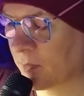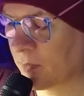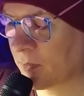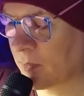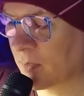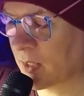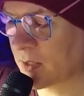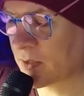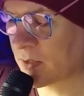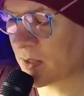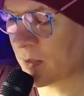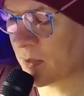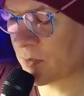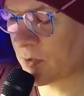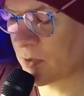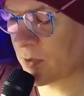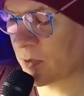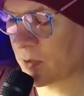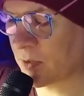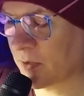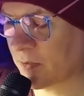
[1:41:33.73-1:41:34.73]
Some
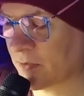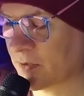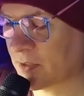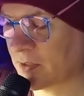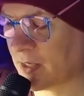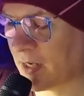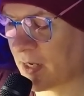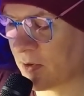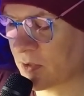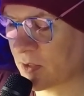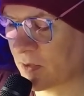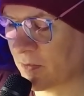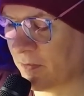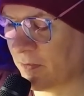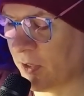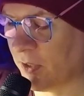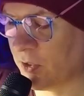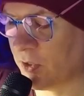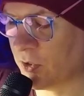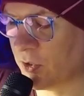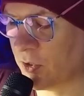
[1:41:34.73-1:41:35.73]
sort of soused
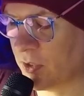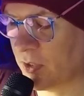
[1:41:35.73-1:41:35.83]
fish,